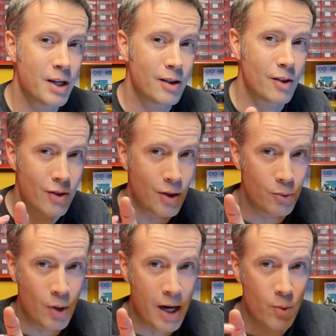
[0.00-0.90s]
it the
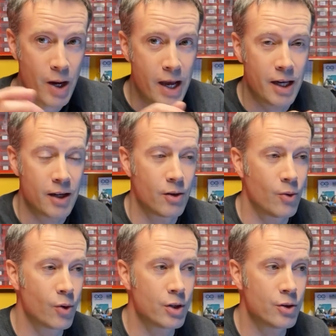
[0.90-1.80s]
right way,
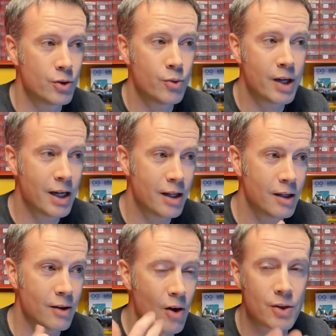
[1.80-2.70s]
or you're doing it in
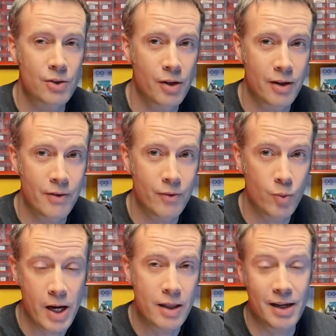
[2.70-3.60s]
an alternative
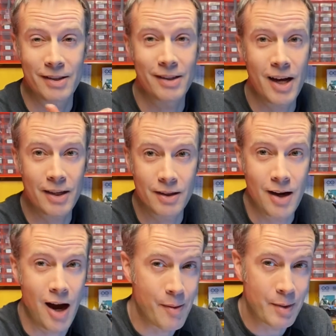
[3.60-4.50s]
way that is not
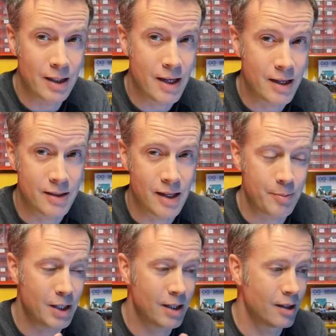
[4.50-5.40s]
commonly
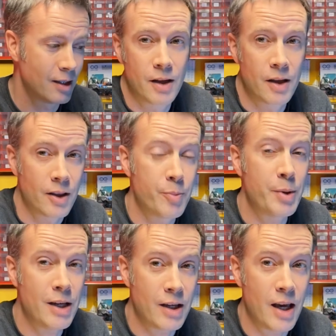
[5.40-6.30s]
accepted, they're
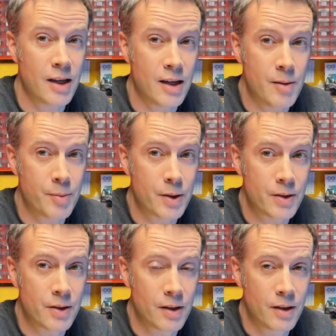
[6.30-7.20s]
being gatekeepers.
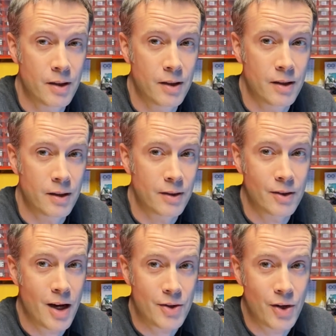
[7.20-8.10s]
They're
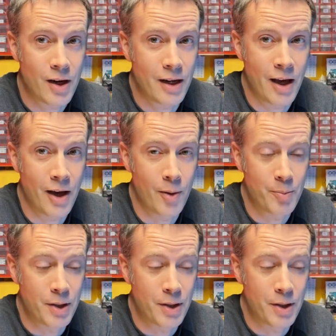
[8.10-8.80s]
not trying to help.